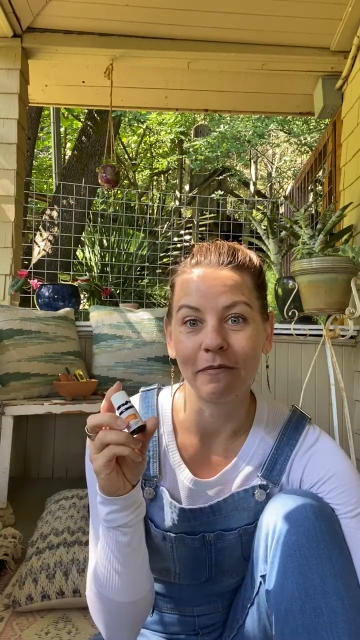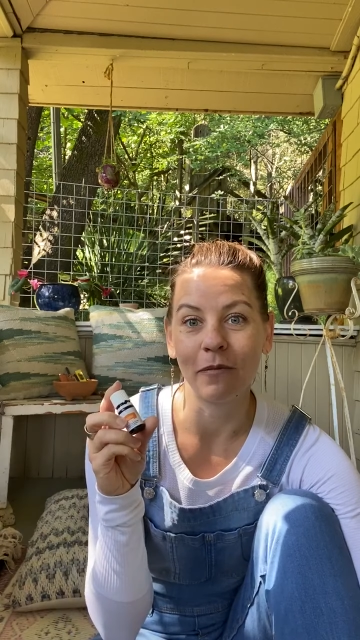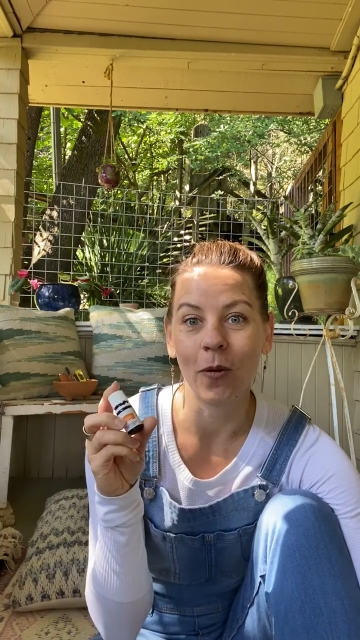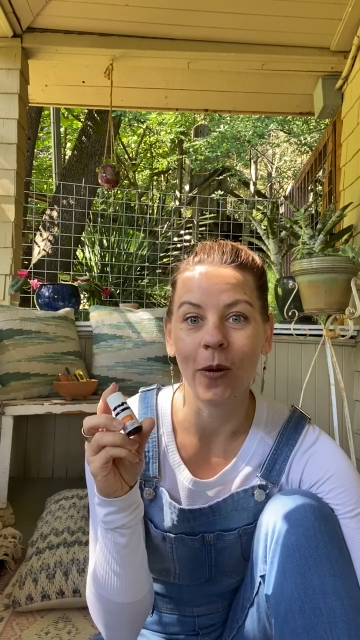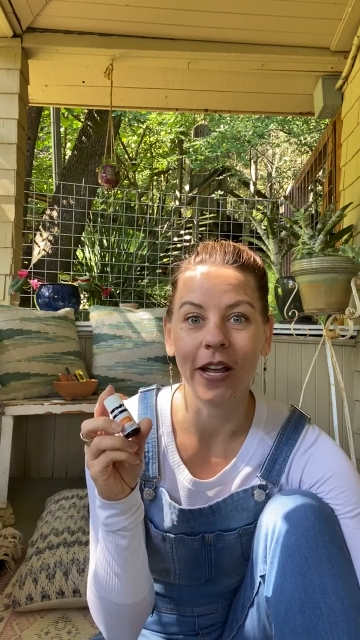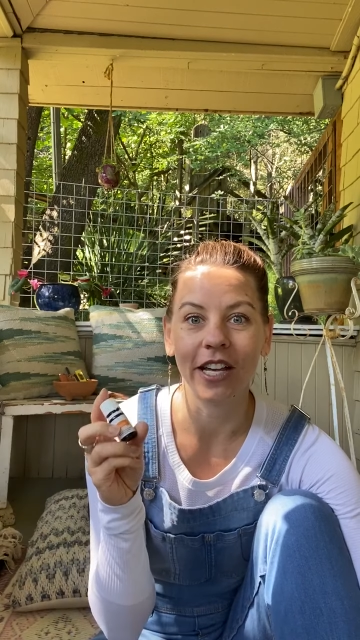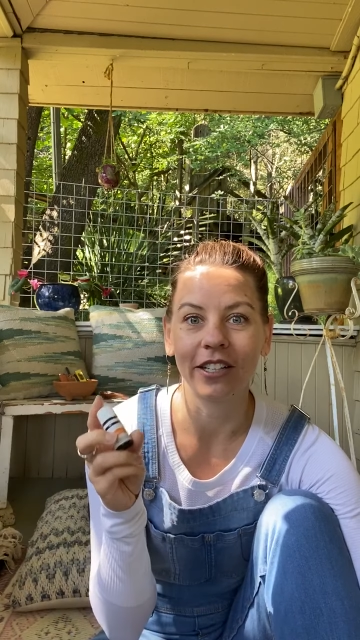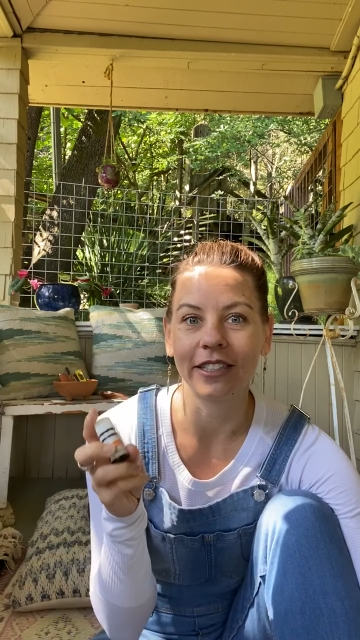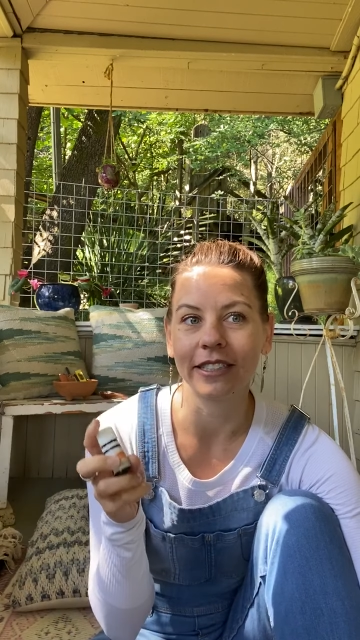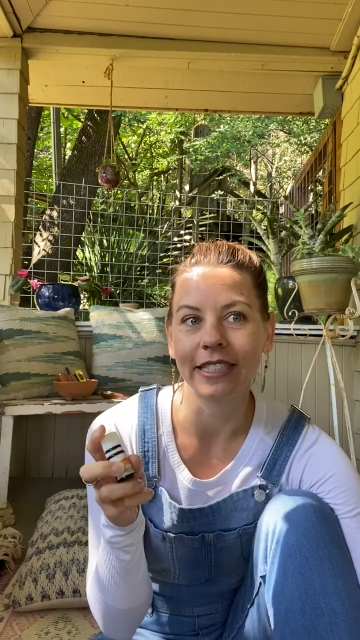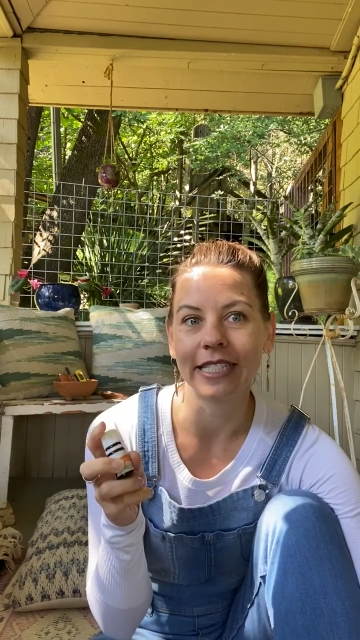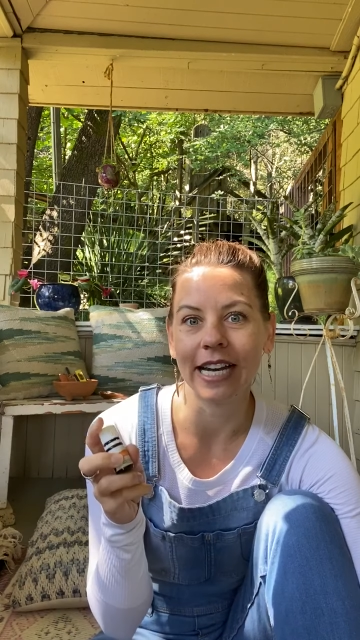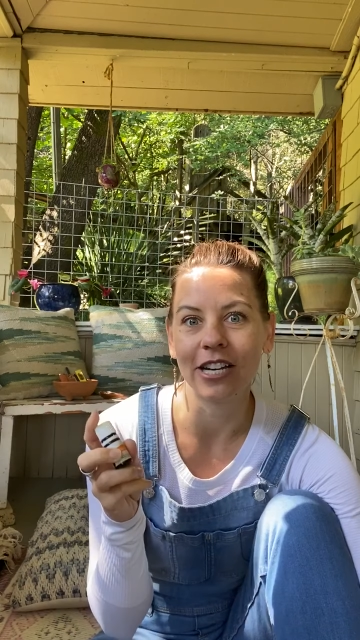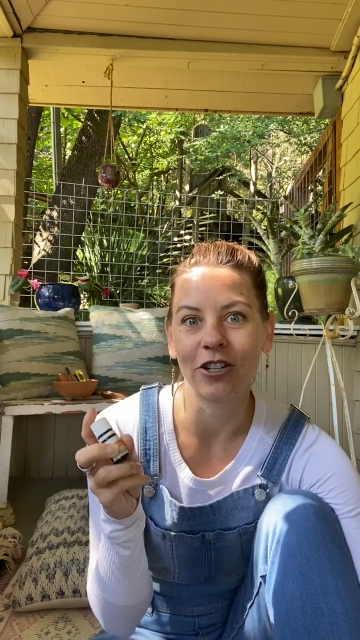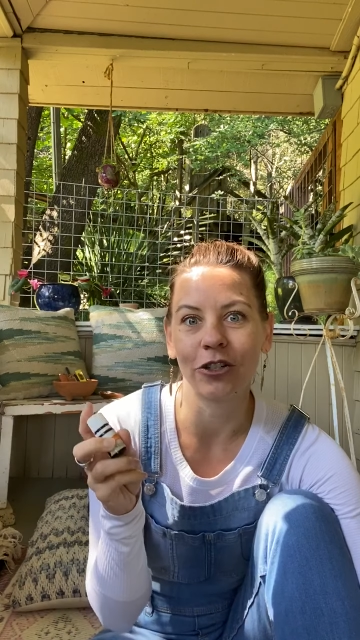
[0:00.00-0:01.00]
oil,
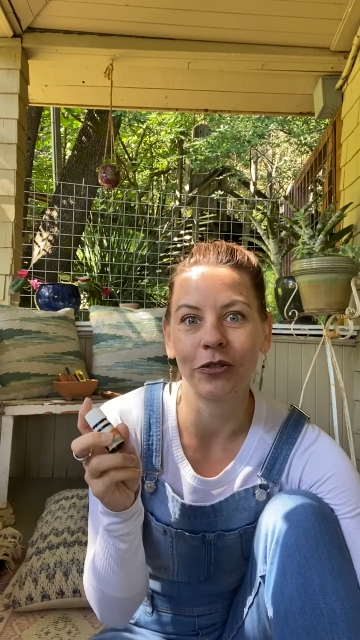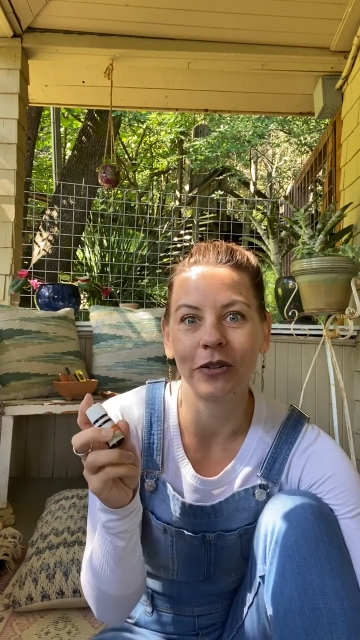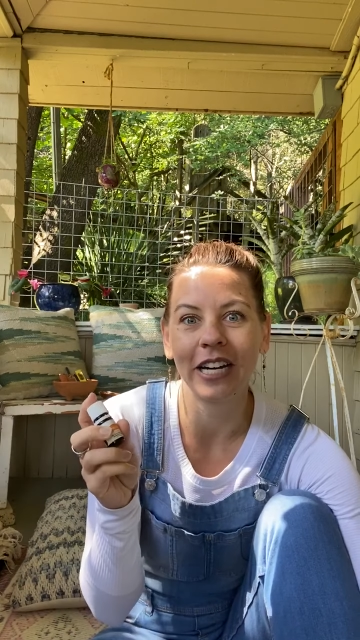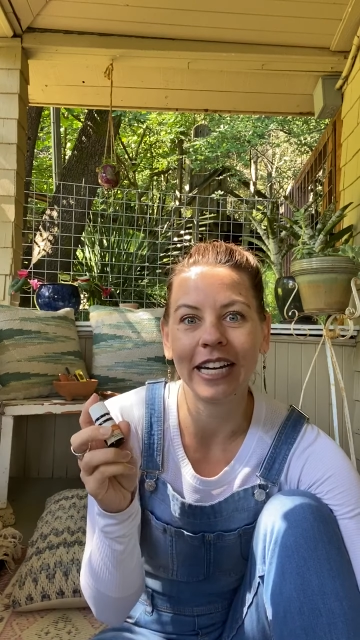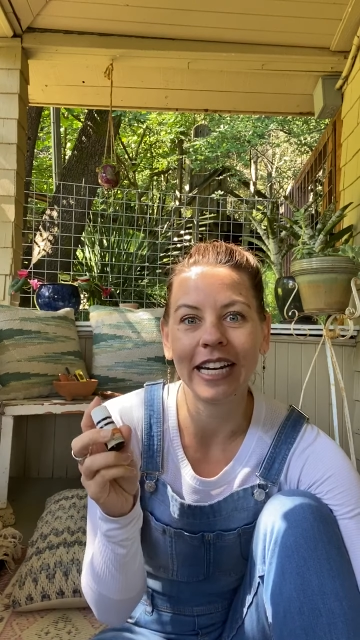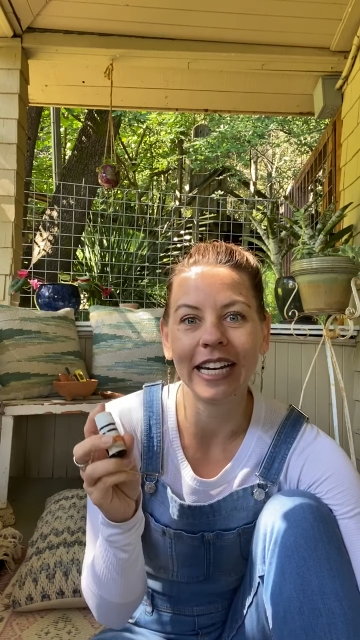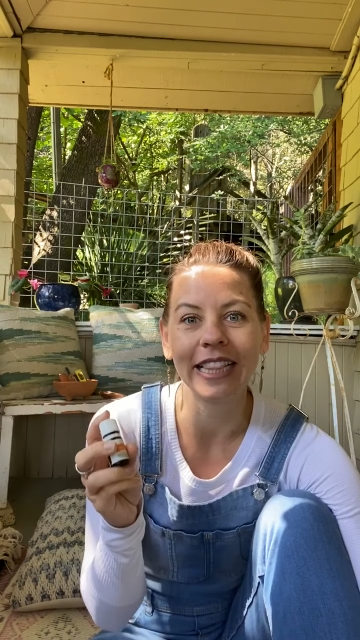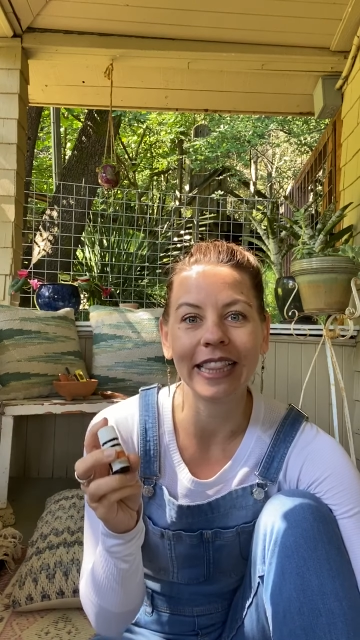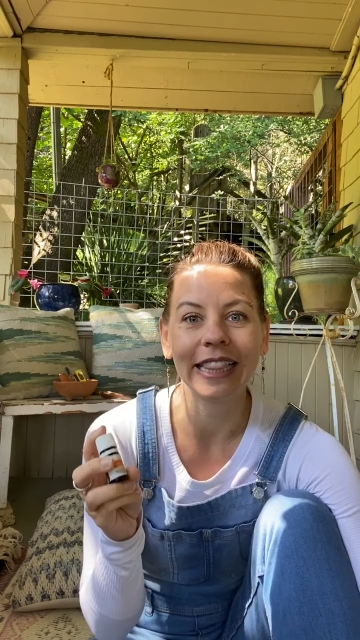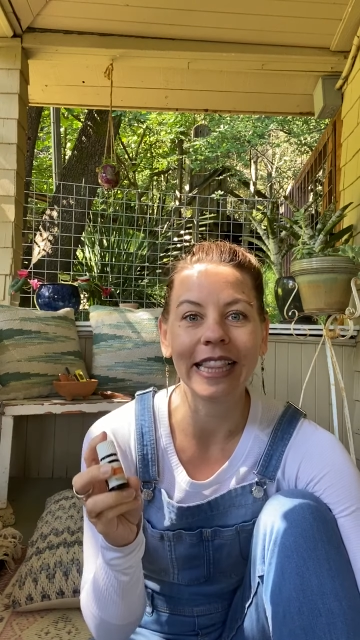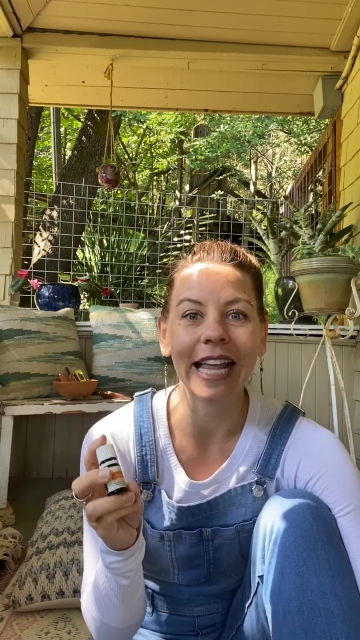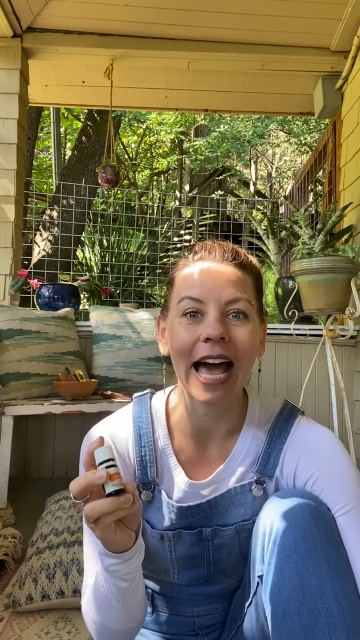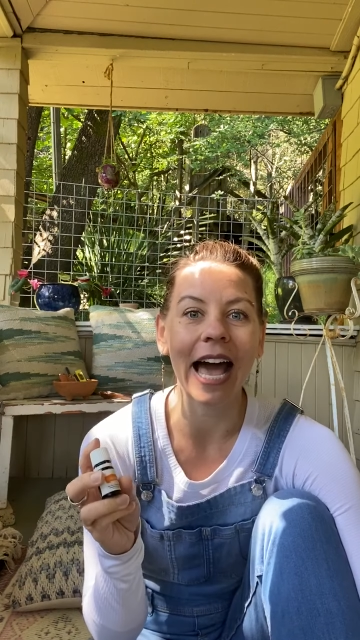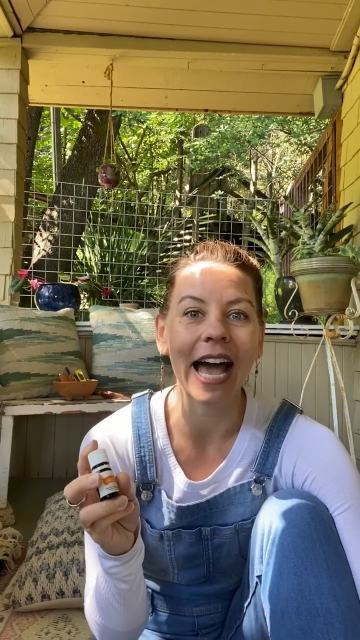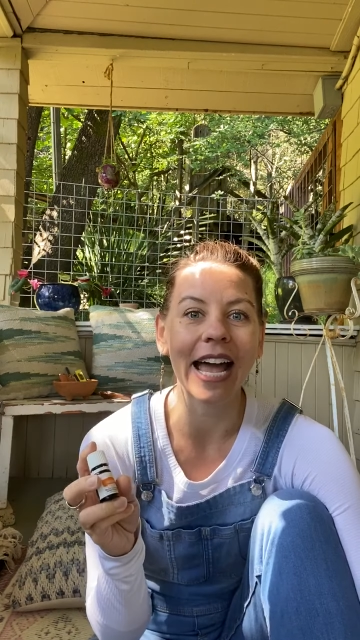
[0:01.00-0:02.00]
tangerine,
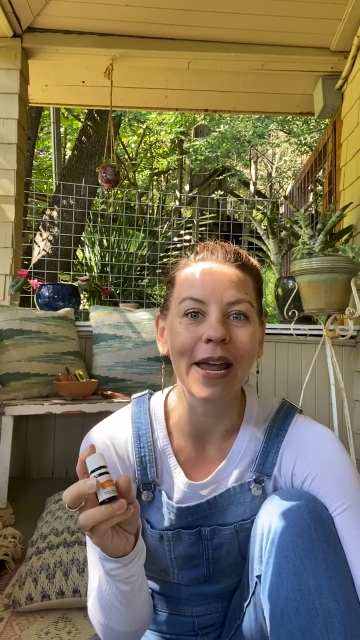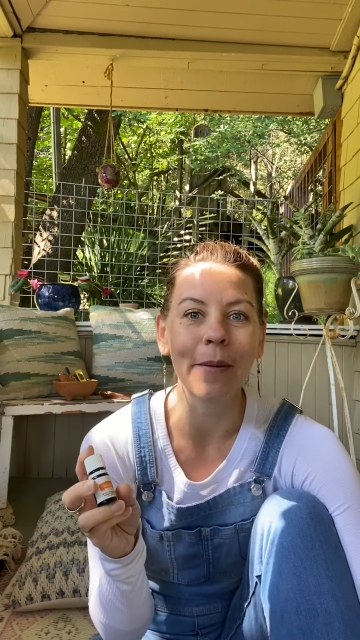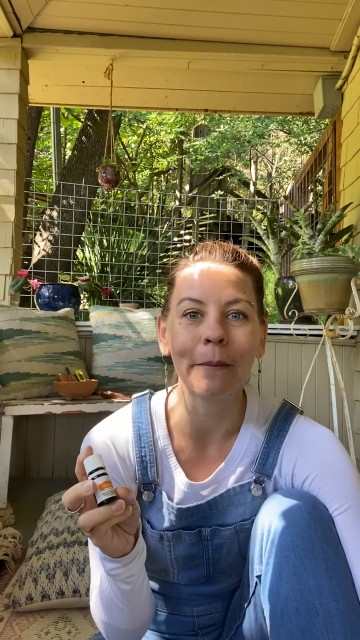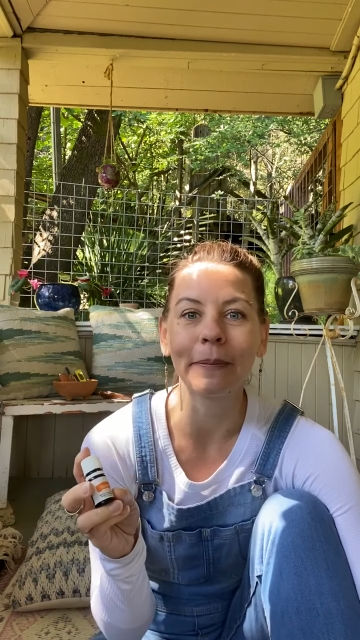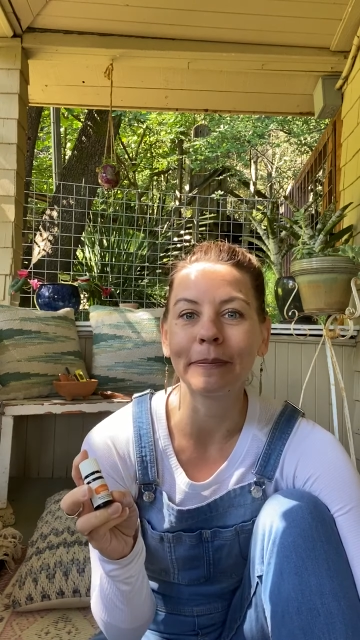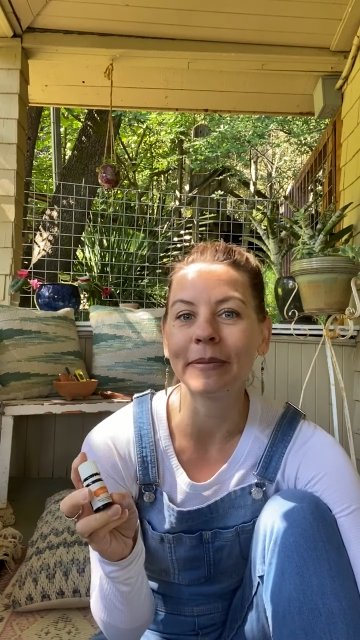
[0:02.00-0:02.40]
lime,